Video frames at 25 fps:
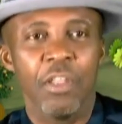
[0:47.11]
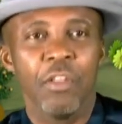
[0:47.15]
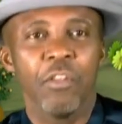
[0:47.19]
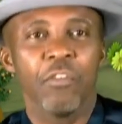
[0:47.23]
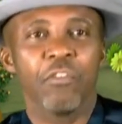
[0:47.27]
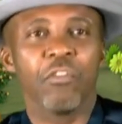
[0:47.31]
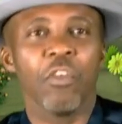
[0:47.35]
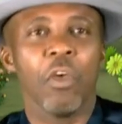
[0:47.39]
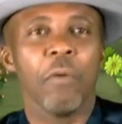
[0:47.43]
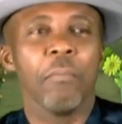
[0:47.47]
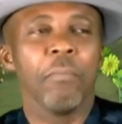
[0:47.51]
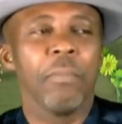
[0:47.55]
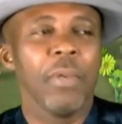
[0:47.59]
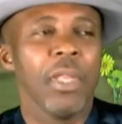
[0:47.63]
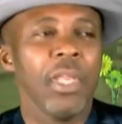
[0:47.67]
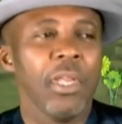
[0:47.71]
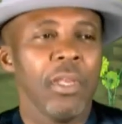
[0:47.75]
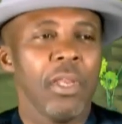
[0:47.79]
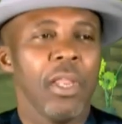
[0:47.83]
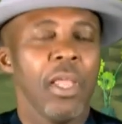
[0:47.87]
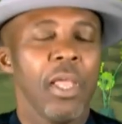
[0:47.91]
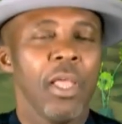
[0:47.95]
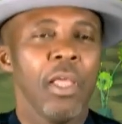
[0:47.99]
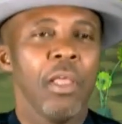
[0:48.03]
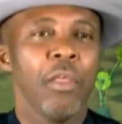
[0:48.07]
Some
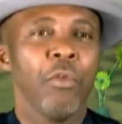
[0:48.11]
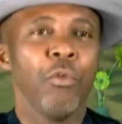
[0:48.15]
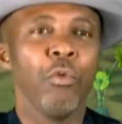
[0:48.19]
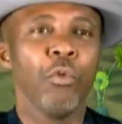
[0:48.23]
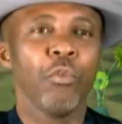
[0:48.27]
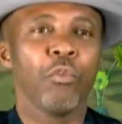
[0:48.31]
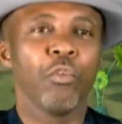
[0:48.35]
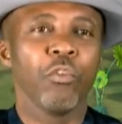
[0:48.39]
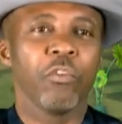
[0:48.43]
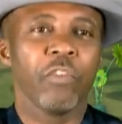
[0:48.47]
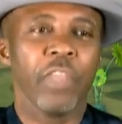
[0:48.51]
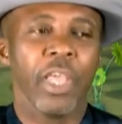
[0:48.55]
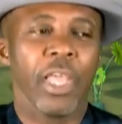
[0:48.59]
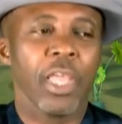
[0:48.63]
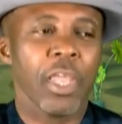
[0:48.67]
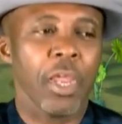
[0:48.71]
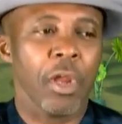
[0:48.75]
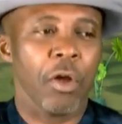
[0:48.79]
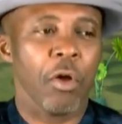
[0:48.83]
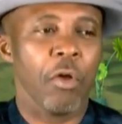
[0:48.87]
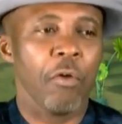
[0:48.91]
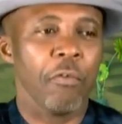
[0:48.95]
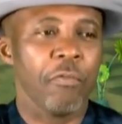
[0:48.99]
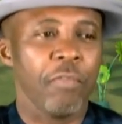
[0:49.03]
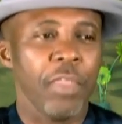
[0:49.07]
need you to take
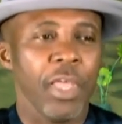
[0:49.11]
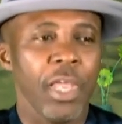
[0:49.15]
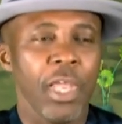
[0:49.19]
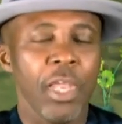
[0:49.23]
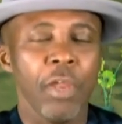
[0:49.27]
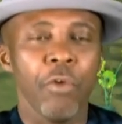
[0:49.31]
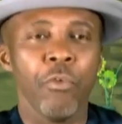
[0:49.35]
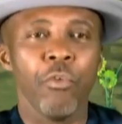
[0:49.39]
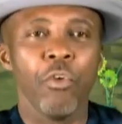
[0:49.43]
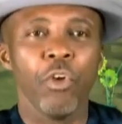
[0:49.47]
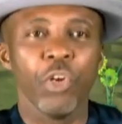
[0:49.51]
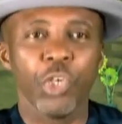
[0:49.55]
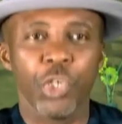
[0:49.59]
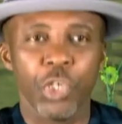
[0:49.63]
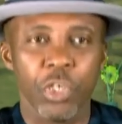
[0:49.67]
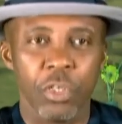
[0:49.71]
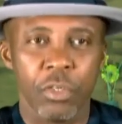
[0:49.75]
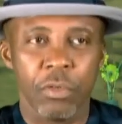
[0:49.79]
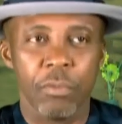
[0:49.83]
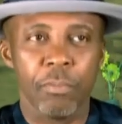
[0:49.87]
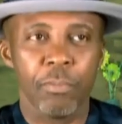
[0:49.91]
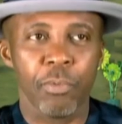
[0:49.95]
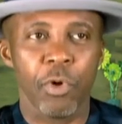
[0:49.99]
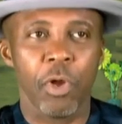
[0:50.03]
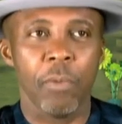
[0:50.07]
care of the
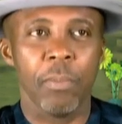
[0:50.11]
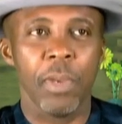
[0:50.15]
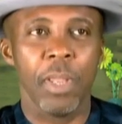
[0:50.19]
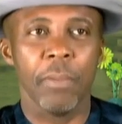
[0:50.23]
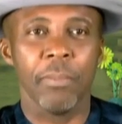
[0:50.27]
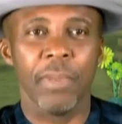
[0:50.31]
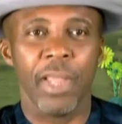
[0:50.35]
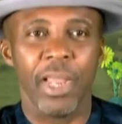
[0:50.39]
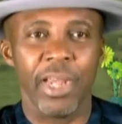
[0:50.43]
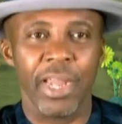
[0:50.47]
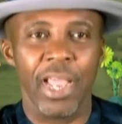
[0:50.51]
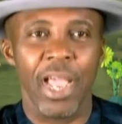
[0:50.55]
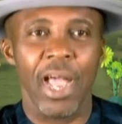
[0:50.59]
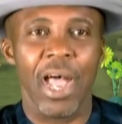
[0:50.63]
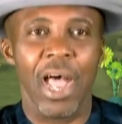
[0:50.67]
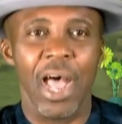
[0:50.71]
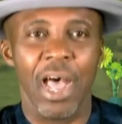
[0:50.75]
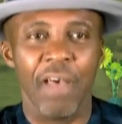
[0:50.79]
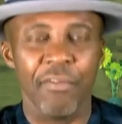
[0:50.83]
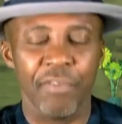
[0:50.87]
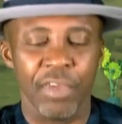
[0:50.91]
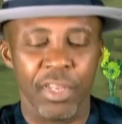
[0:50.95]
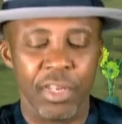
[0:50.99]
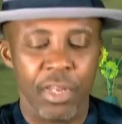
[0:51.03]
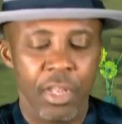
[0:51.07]
erosion problem that they are
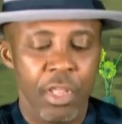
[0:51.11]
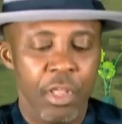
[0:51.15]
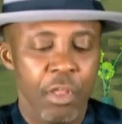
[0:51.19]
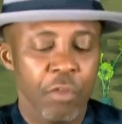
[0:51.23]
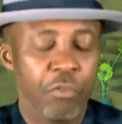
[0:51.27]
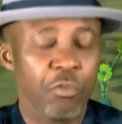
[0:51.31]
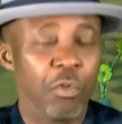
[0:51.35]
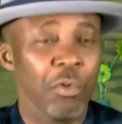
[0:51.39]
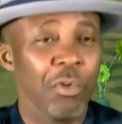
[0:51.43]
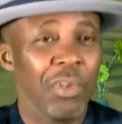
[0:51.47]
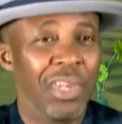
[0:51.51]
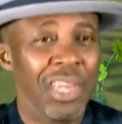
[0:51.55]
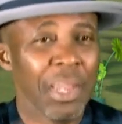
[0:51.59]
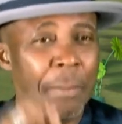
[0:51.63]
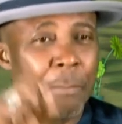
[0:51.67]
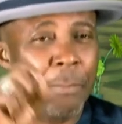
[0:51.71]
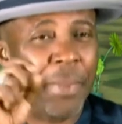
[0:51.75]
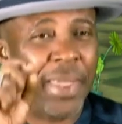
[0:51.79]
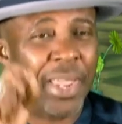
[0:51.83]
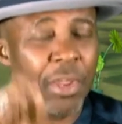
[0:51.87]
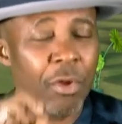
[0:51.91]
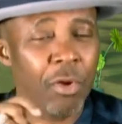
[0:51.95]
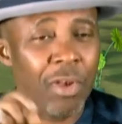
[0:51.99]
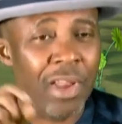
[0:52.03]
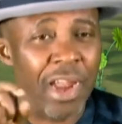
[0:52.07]
having. So the
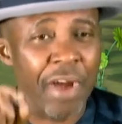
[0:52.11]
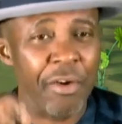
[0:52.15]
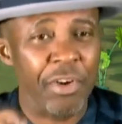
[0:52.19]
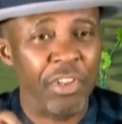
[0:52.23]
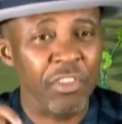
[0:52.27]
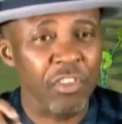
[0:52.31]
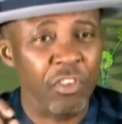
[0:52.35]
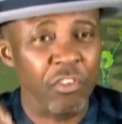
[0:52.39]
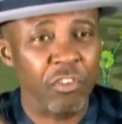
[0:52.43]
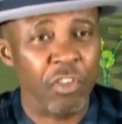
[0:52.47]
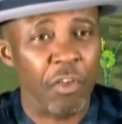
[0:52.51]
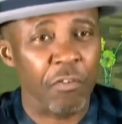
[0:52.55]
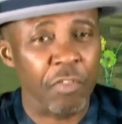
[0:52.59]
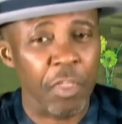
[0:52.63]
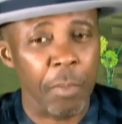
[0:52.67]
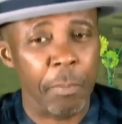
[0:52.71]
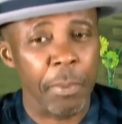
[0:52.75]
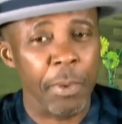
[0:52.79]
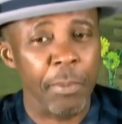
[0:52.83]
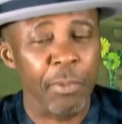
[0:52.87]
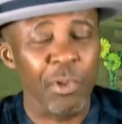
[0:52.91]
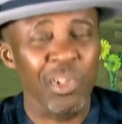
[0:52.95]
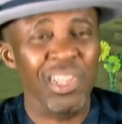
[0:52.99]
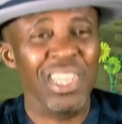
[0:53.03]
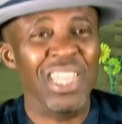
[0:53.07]
peculiarities of the
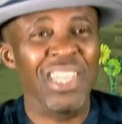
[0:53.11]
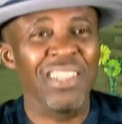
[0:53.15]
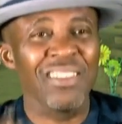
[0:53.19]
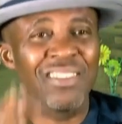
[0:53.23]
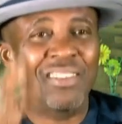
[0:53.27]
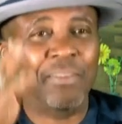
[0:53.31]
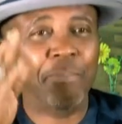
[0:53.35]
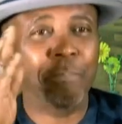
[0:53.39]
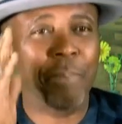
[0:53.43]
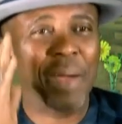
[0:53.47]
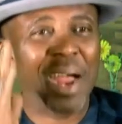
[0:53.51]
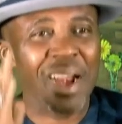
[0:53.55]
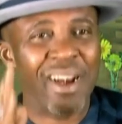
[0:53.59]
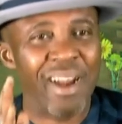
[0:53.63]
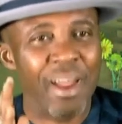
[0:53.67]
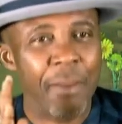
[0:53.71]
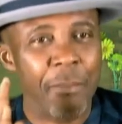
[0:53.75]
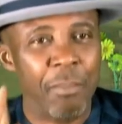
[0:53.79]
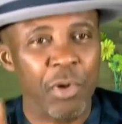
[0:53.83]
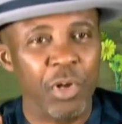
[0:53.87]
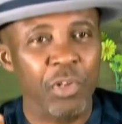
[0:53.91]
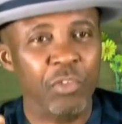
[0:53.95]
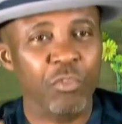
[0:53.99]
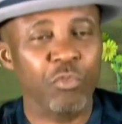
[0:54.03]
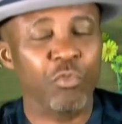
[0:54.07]
people is
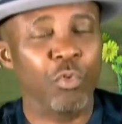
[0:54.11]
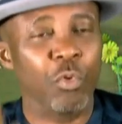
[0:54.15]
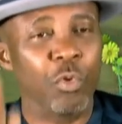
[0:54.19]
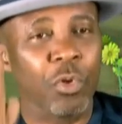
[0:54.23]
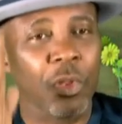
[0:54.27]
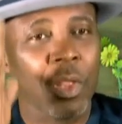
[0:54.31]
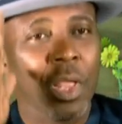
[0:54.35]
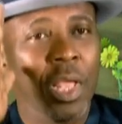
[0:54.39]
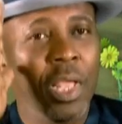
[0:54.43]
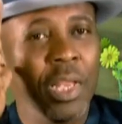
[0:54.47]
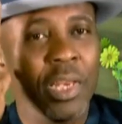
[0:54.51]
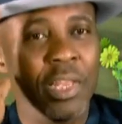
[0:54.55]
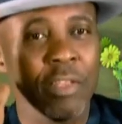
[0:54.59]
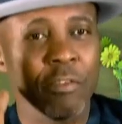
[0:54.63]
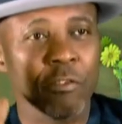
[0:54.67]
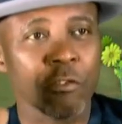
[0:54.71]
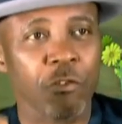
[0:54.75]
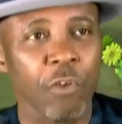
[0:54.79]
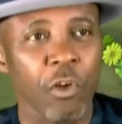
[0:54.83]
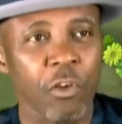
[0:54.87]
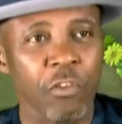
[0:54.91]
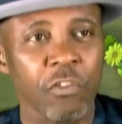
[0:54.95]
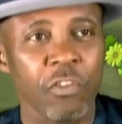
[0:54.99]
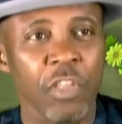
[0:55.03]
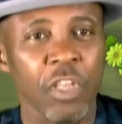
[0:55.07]
paramount to the
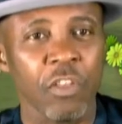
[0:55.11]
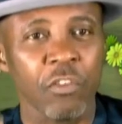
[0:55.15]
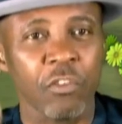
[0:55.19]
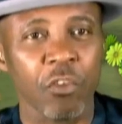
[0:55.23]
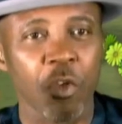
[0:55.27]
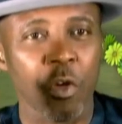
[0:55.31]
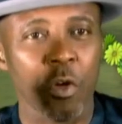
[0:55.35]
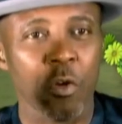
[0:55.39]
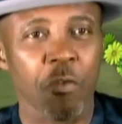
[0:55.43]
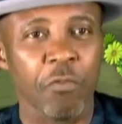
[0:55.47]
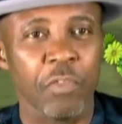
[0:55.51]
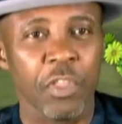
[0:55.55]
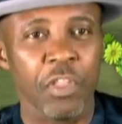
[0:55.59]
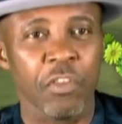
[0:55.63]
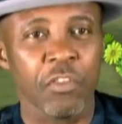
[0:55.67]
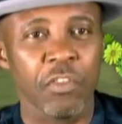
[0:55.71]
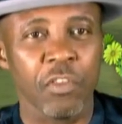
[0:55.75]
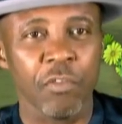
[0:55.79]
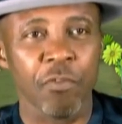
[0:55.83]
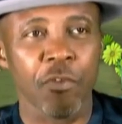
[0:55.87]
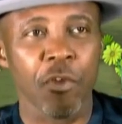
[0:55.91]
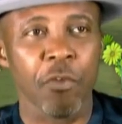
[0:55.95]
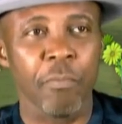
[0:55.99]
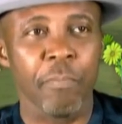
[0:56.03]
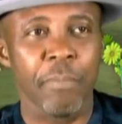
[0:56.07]
success of these
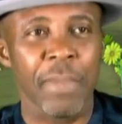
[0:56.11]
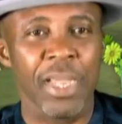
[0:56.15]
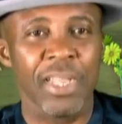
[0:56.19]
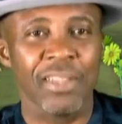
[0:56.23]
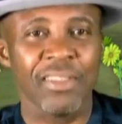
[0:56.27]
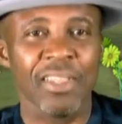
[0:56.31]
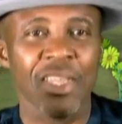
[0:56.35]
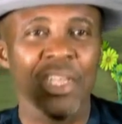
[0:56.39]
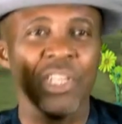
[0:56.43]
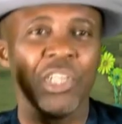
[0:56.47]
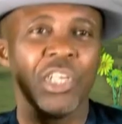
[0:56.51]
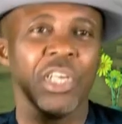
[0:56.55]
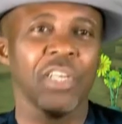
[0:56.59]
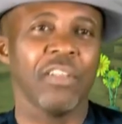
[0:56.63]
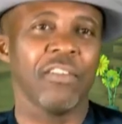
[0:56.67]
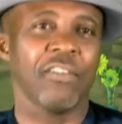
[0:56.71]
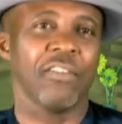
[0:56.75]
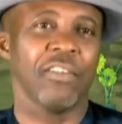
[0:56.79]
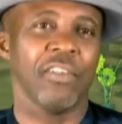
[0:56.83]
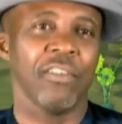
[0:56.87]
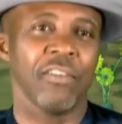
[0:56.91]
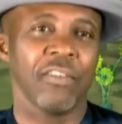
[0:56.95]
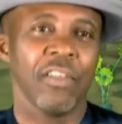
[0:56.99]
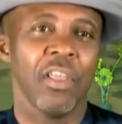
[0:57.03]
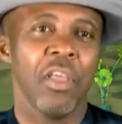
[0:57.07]
development
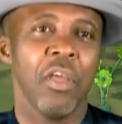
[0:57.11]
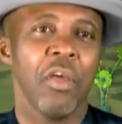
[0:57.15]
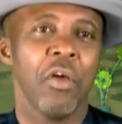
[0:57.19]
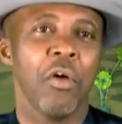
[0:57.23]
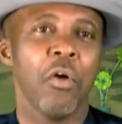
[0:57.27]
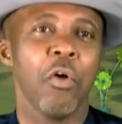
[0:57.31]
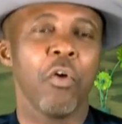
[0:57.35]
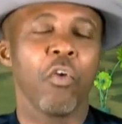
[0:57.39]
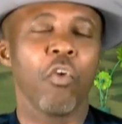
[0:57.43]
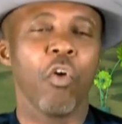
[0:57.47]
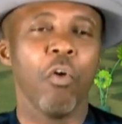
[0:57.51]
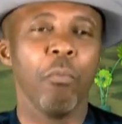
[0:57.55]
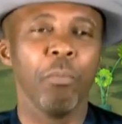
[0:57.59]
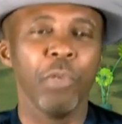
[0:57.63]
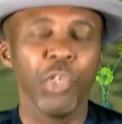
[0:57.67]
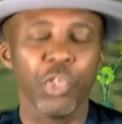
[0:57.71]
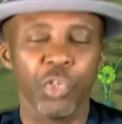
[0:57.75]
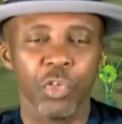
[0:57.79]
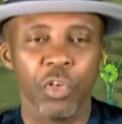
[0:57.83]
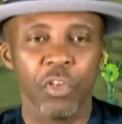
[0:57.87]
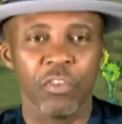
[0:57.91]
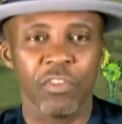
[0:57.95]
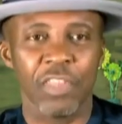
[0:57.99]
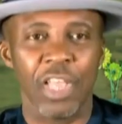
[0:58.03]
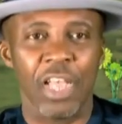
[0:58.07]
agencies or
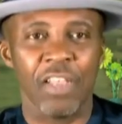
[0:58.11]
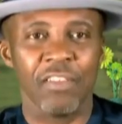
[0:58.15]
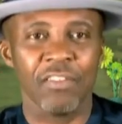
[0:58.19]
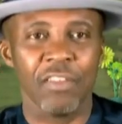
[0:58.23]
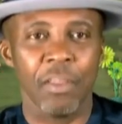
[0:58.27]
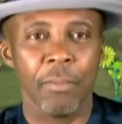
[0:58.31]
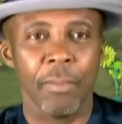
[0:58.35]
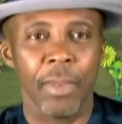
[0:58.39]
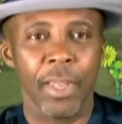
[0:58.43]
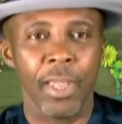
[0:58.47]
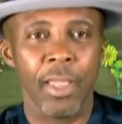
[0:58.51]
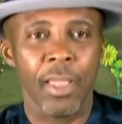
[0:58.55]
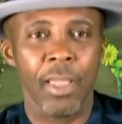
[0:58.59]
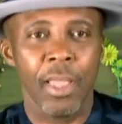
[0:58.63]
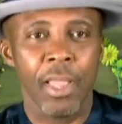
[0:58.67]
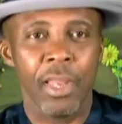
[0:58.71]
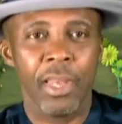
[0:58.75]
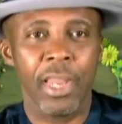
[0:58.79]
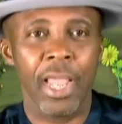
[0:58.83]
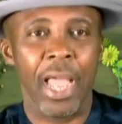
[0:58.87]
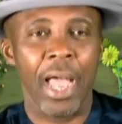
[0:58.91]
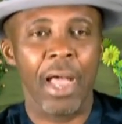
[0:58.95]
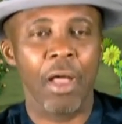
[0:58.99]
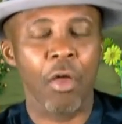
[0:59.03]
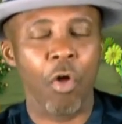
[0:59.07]
commissions as they, may,
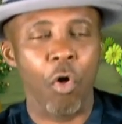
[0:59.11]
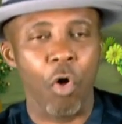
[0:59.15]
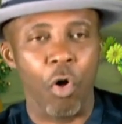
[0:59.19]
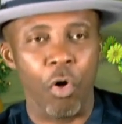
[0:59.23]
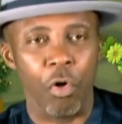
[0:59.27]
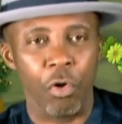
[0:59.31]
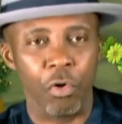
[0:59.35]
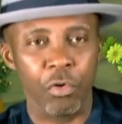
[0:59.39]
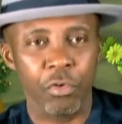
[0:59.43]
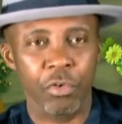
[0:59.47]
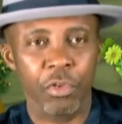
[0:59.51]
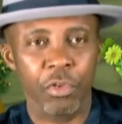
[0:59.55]
they are called.